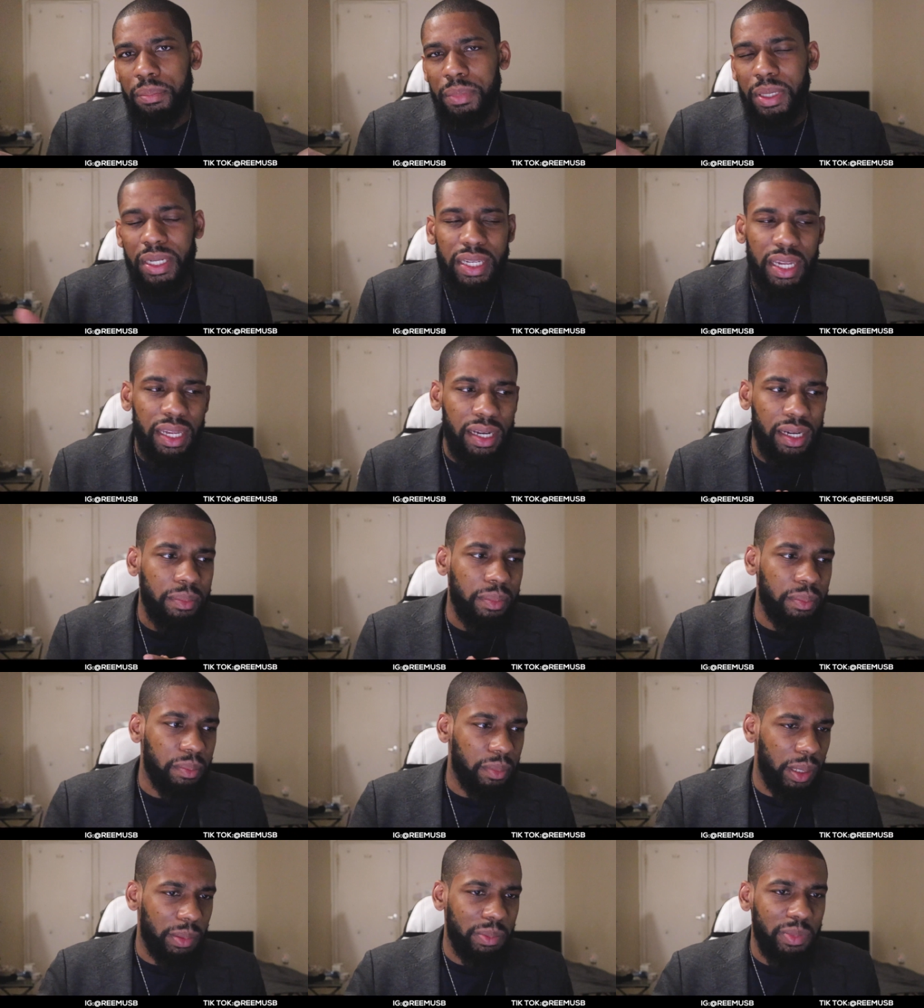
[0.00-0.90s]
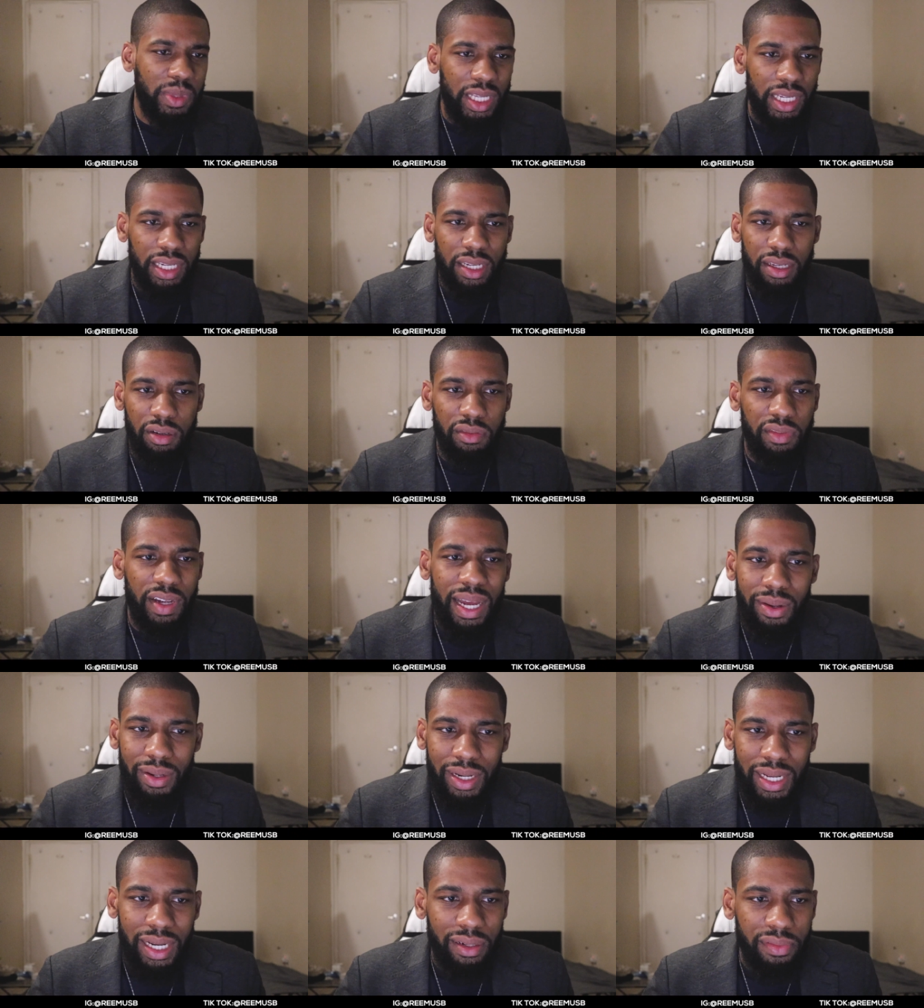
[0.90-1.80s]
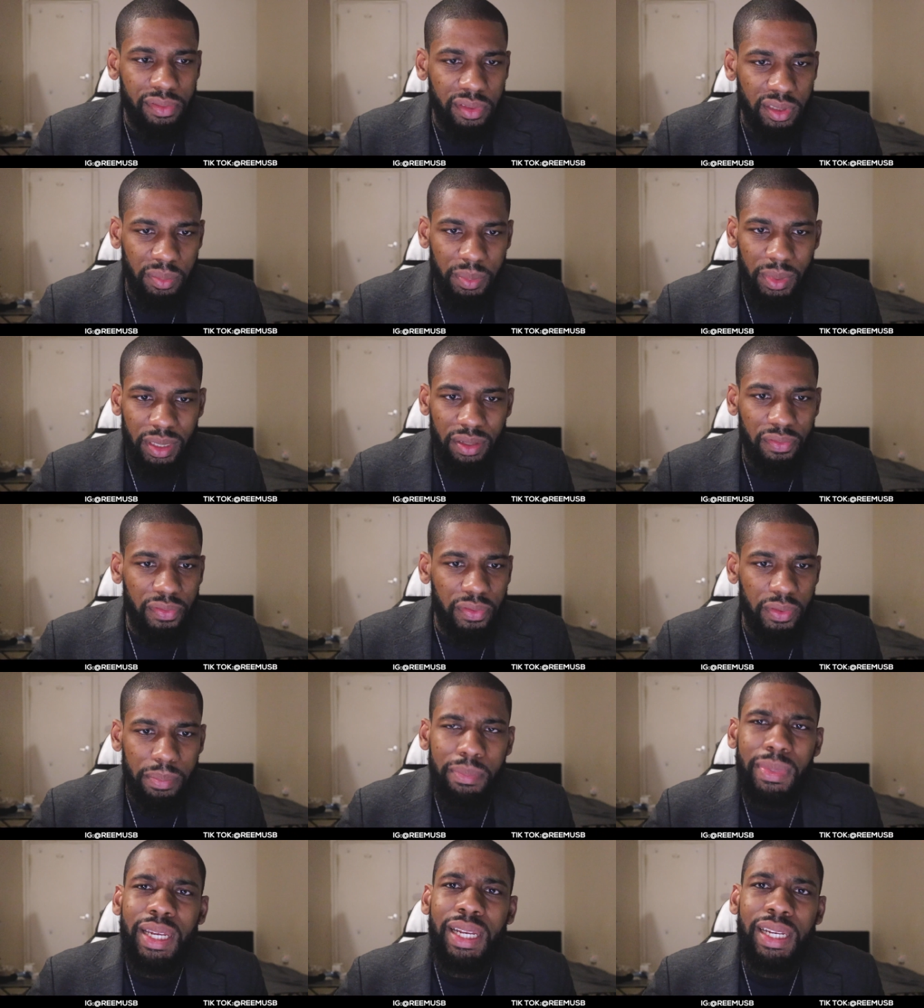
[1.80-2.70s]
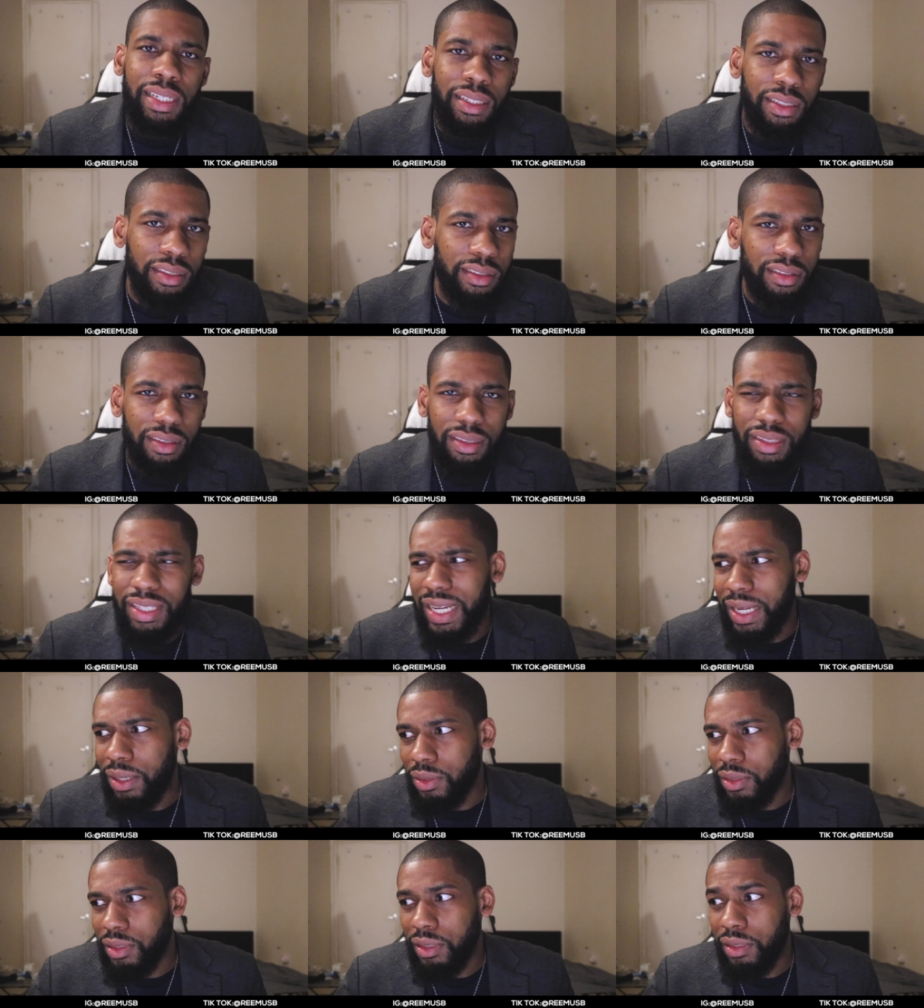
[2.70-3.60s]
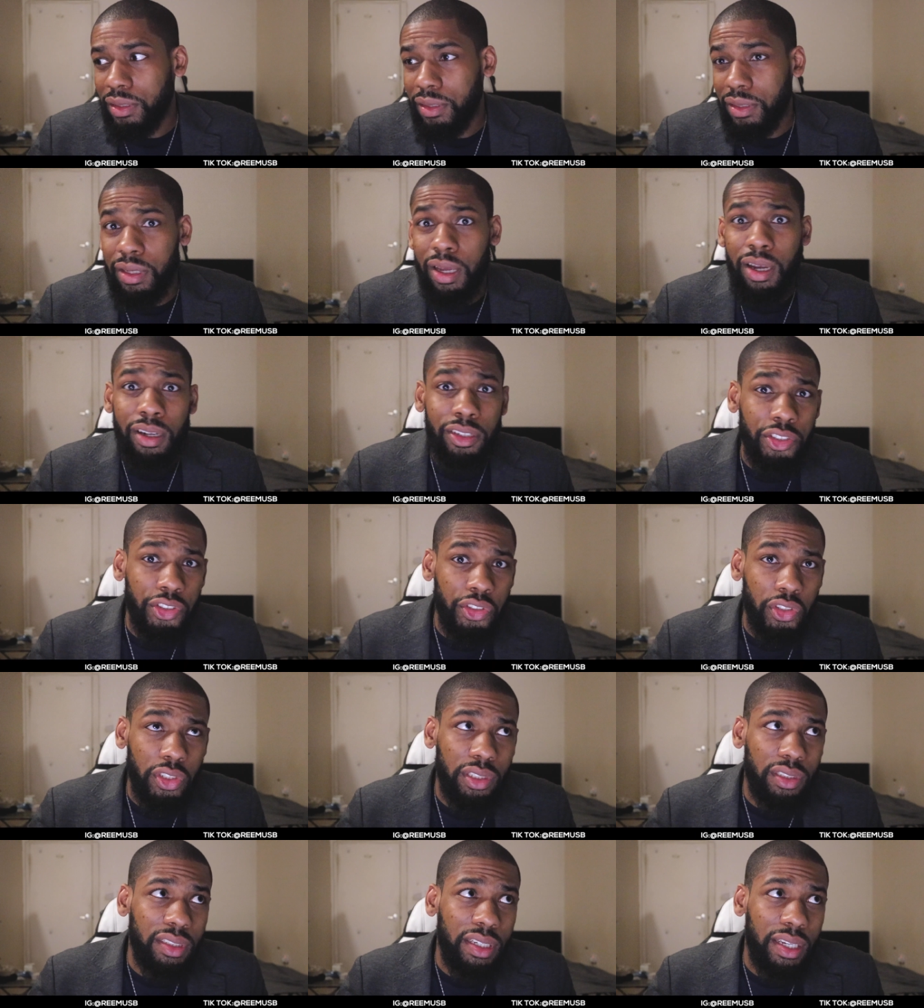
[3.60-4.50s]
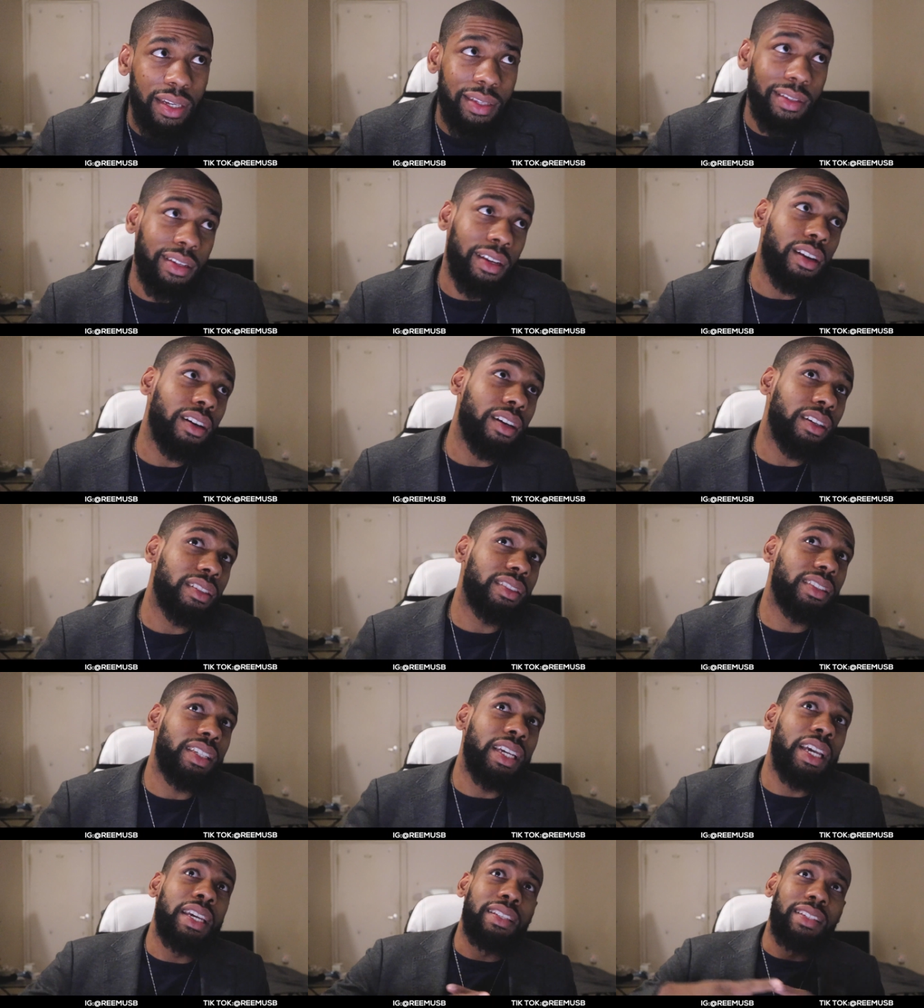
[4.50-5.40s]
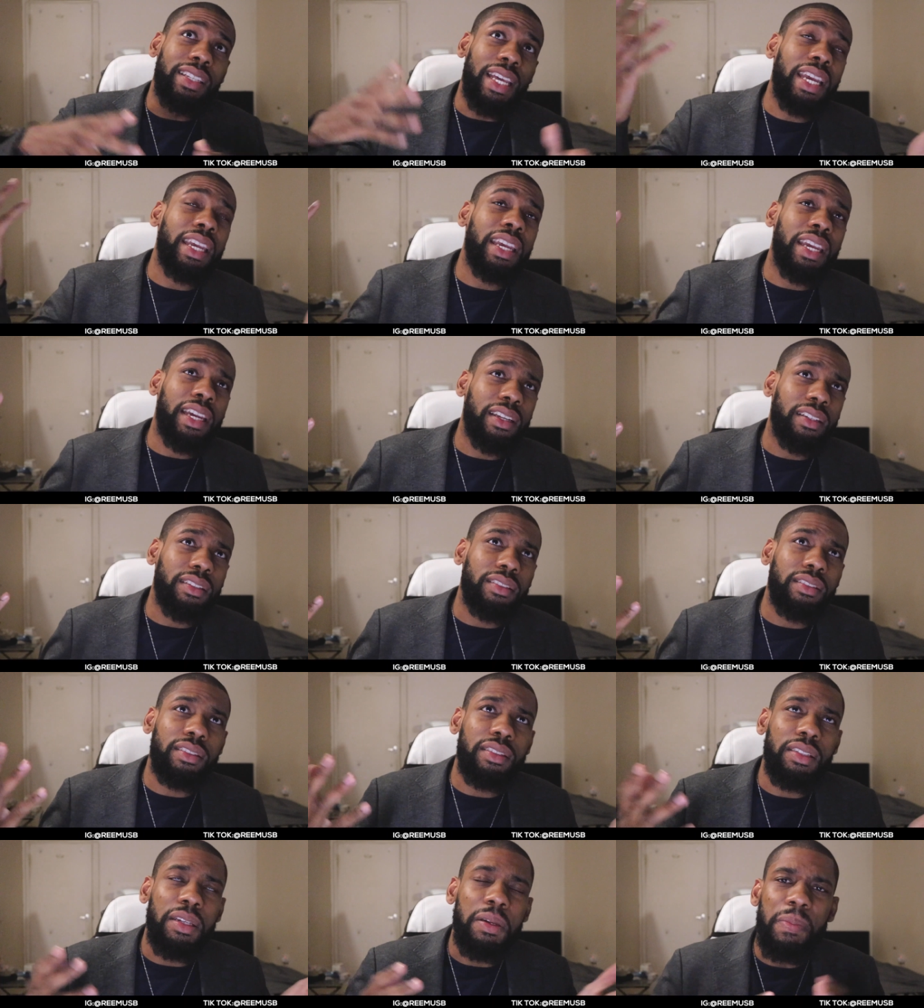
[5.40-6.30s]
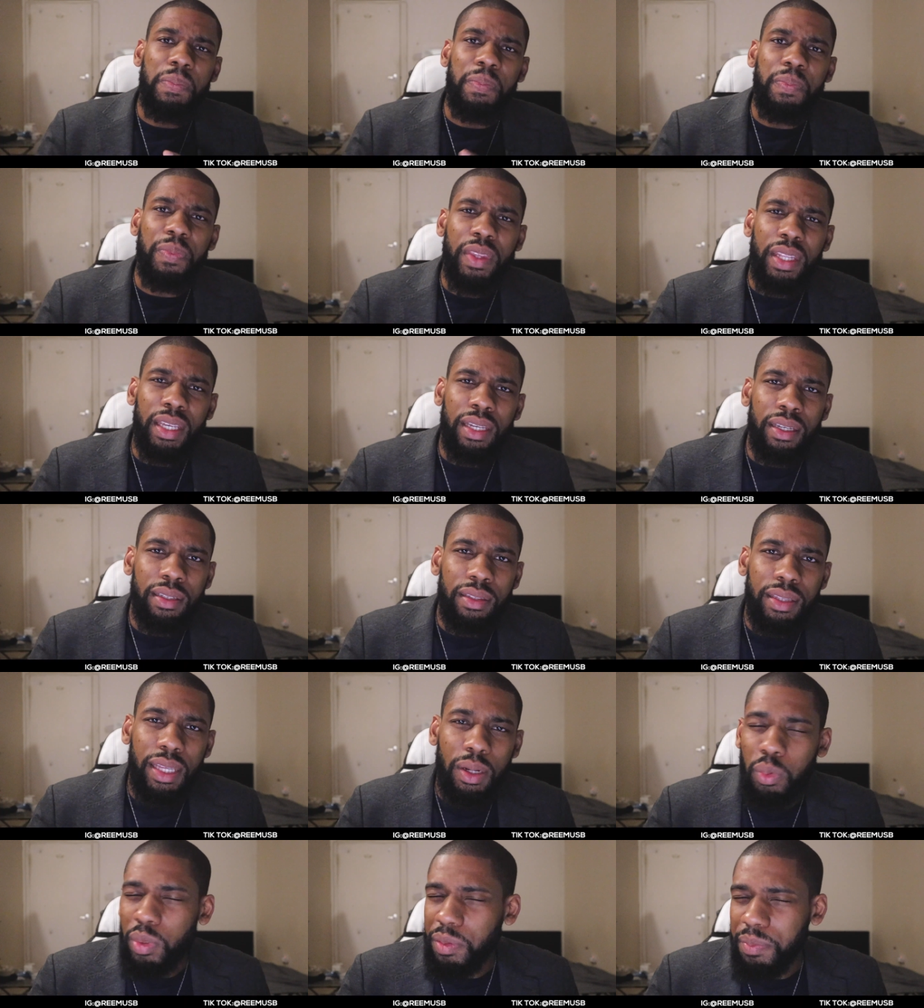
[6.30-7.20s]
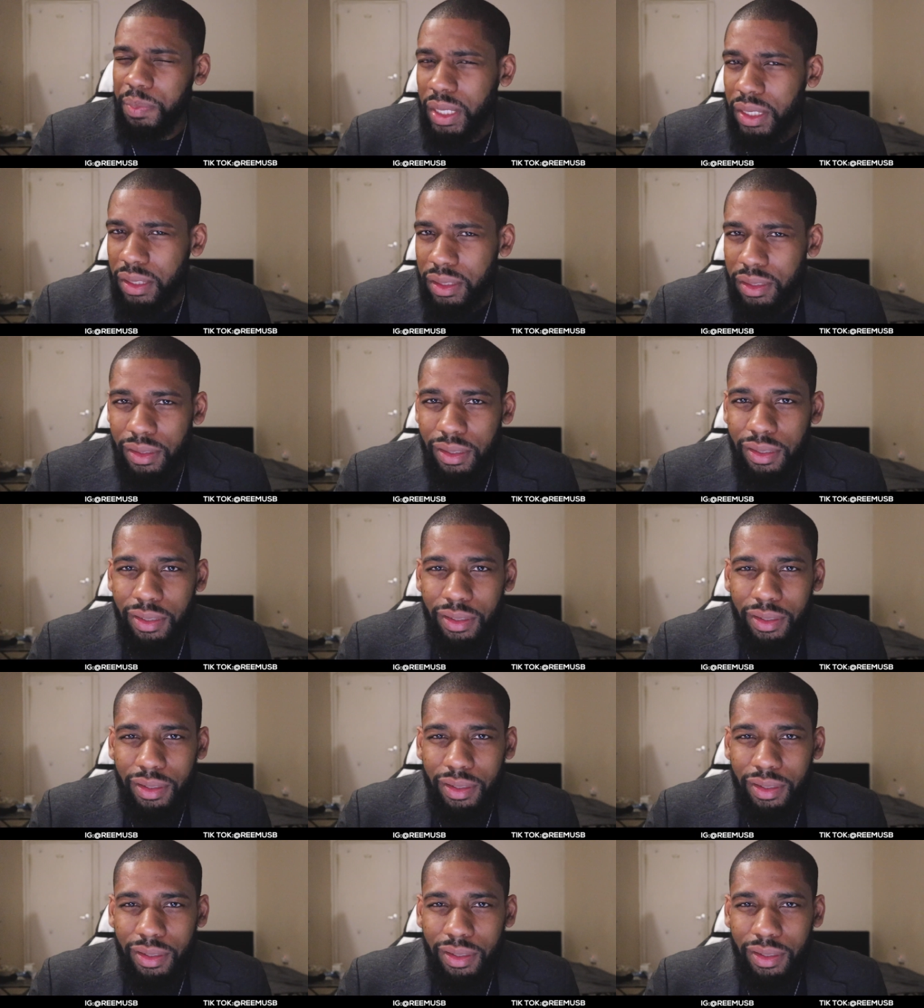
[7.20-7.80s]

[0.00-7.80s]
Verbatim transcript: But again, I'm, I'm thinking of how life has been for millions and thousands and hundreds and the last decades that we've been